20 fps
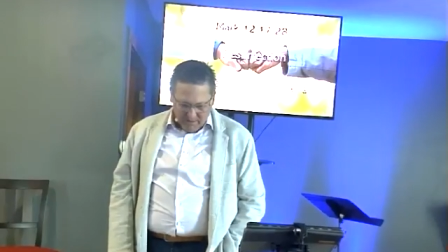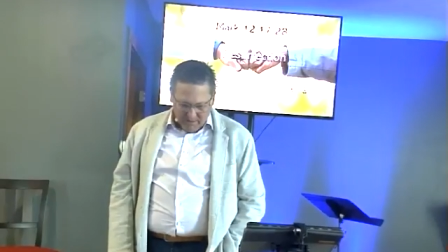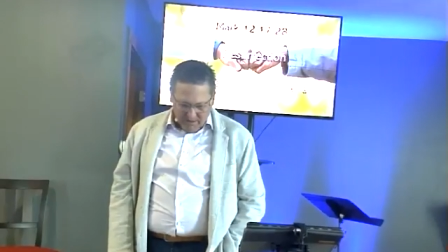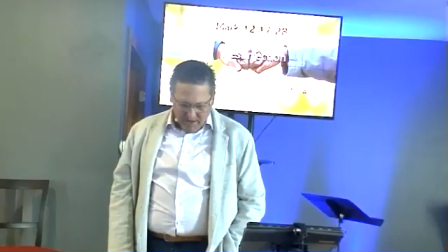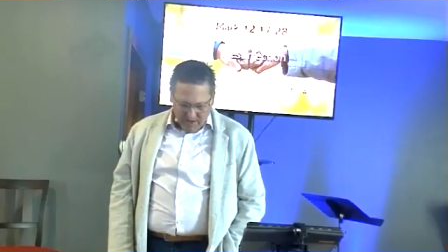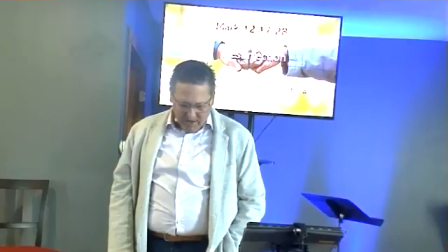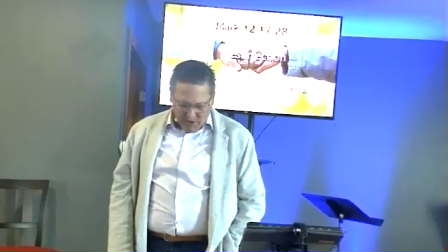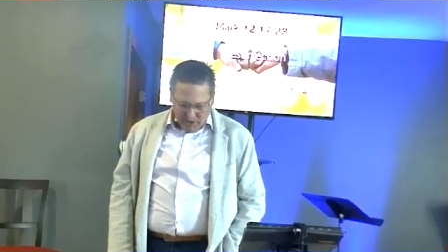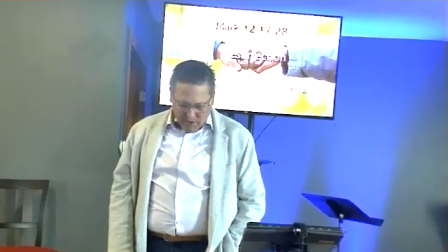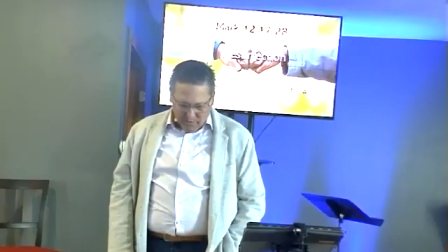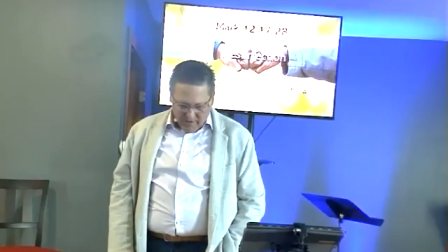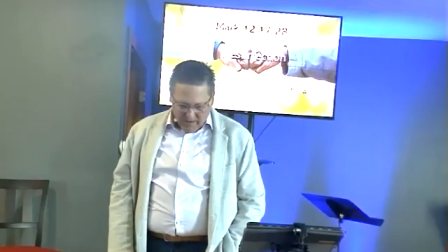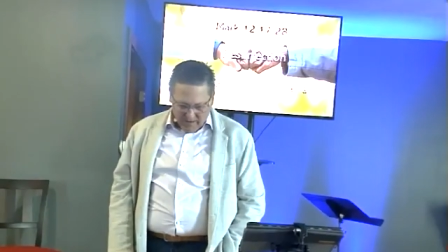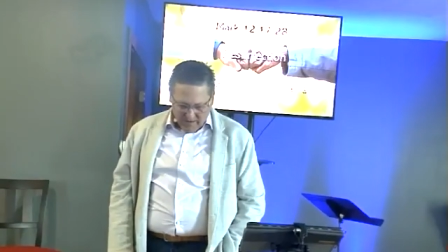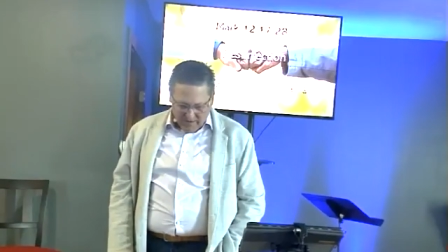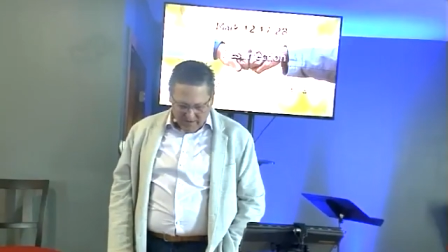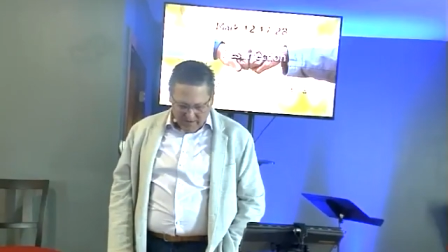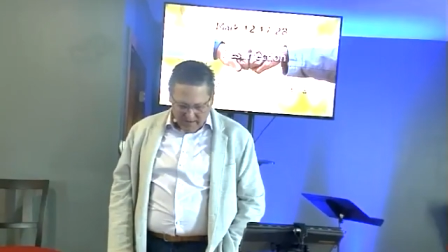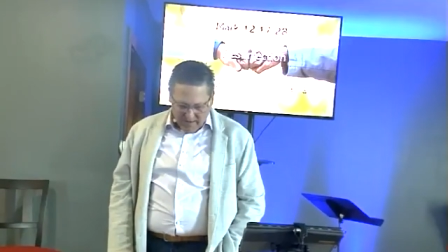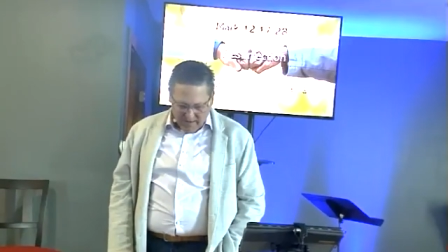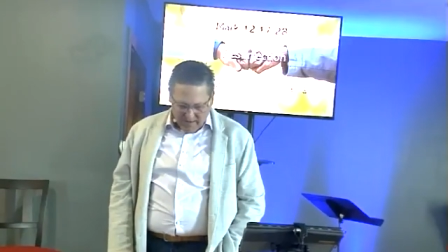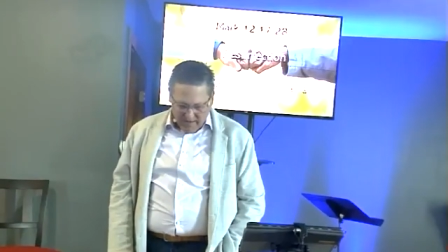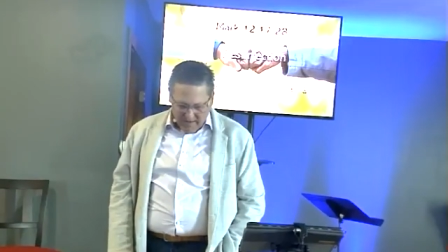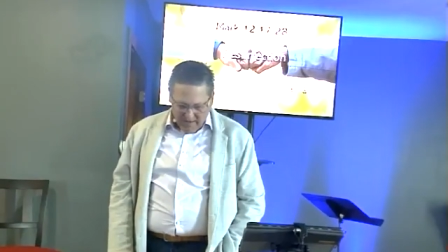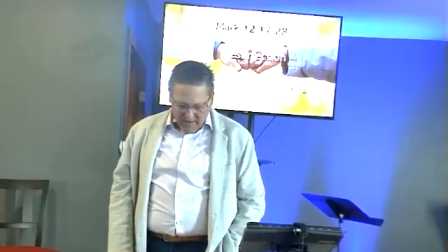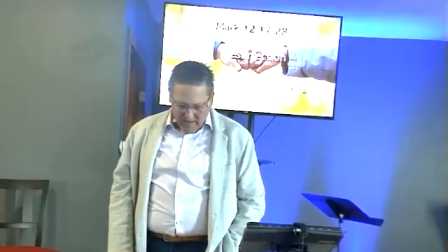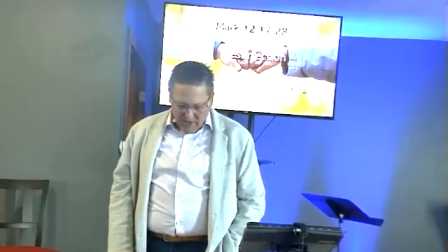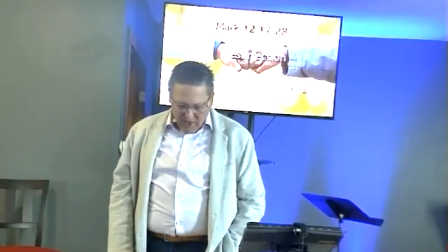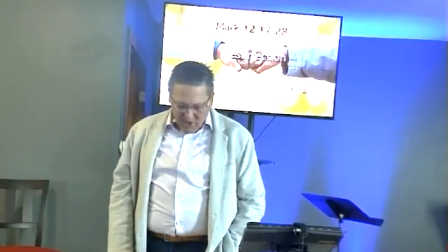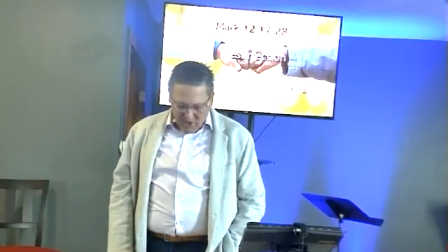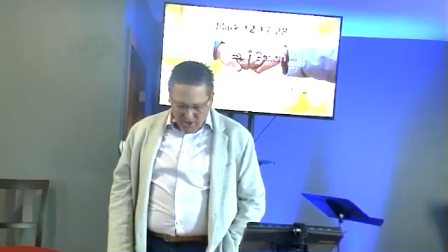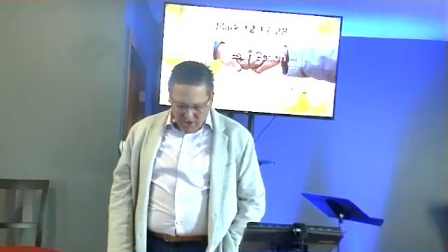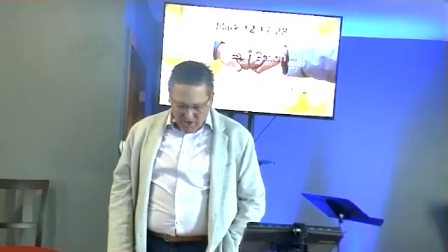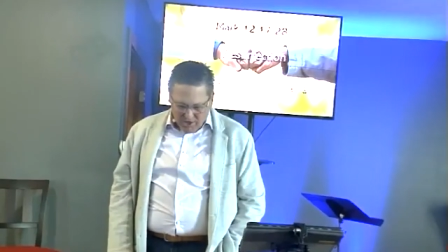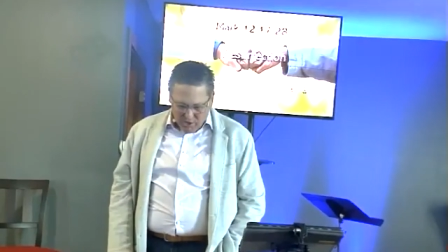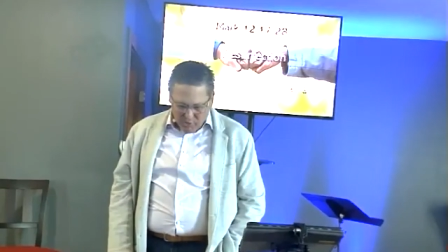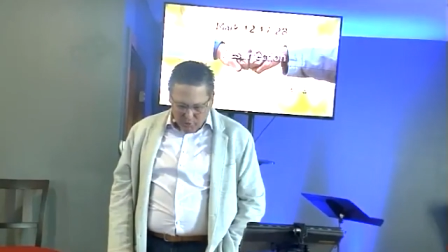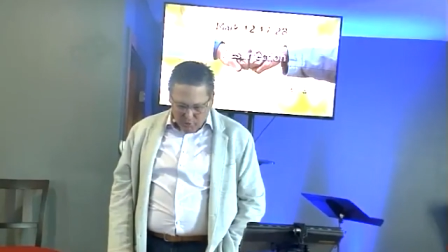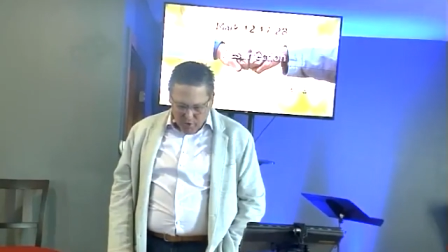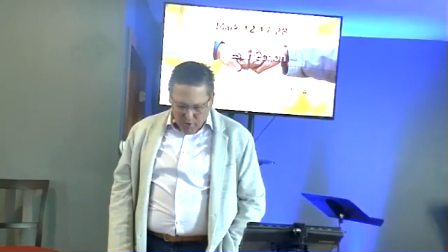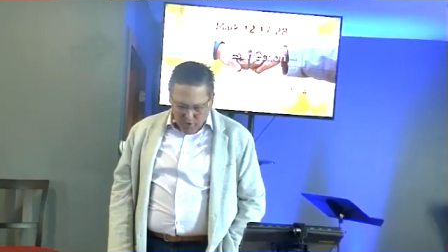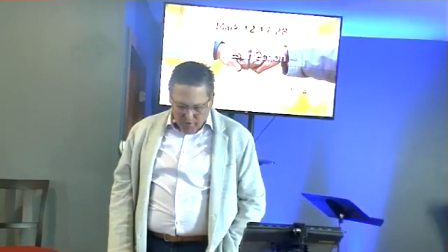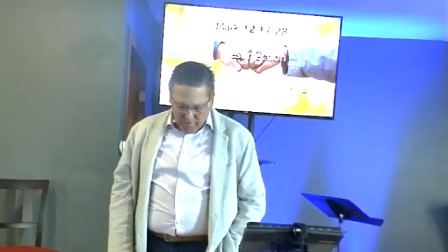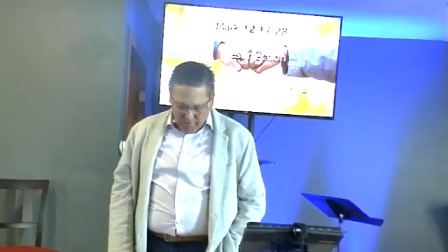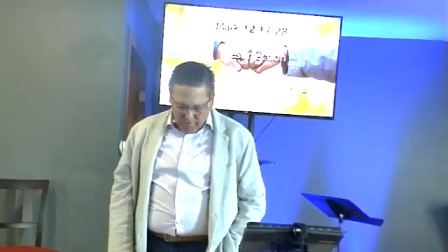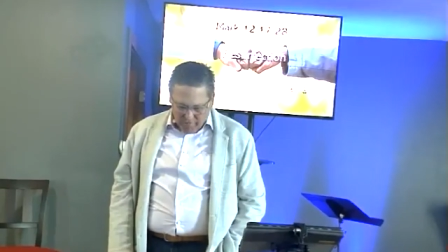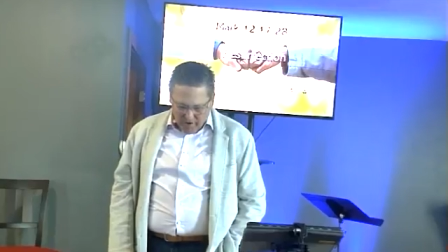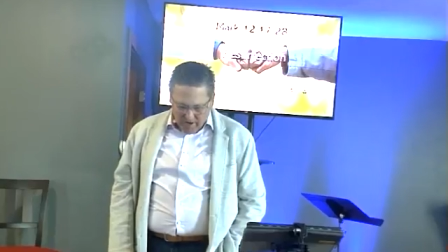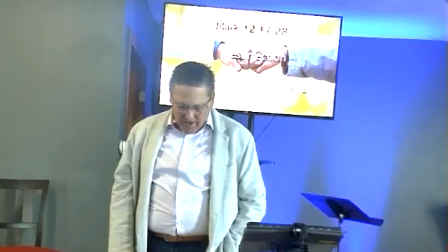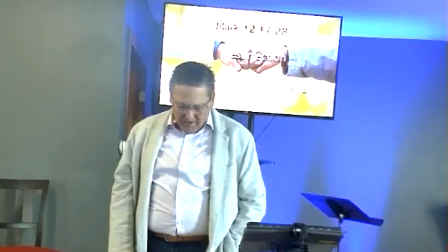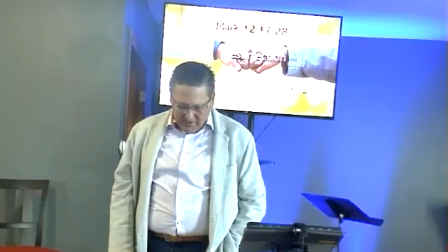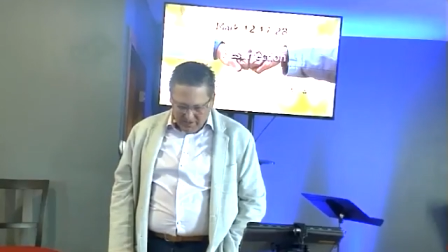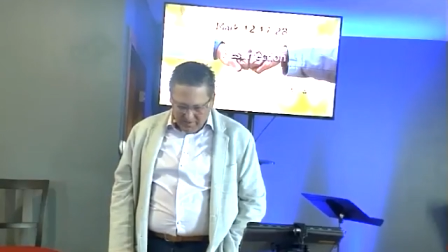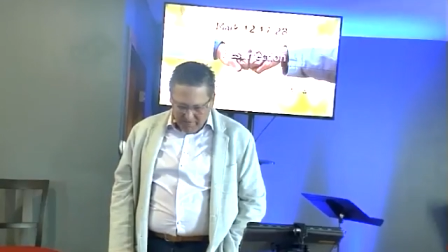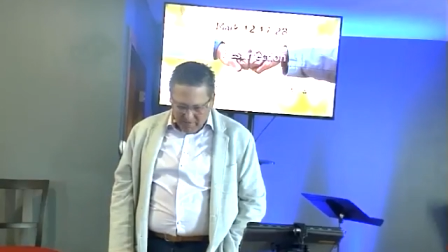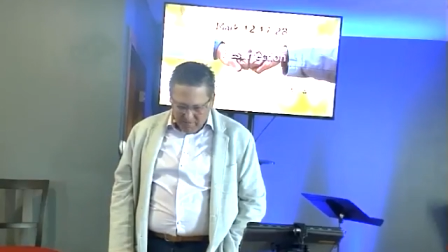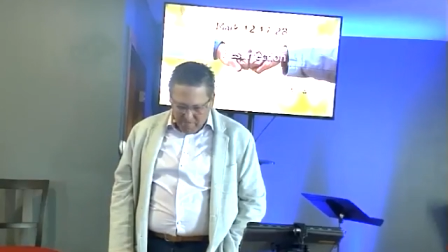Teacher, they said, Jesus wrote for us that